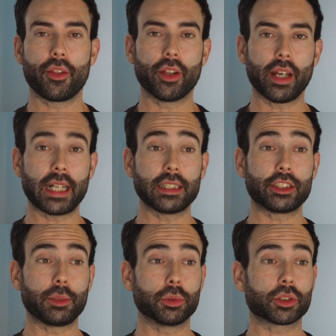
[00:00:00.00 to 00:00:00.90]
that
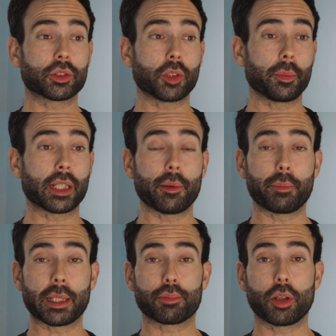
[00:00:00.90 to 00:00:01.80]
energy was going to become a
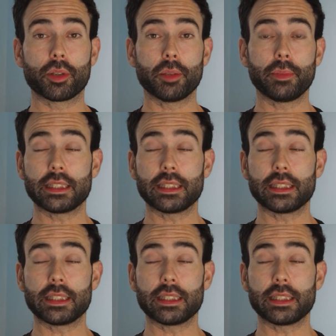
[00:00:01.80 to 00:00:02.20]
big problem.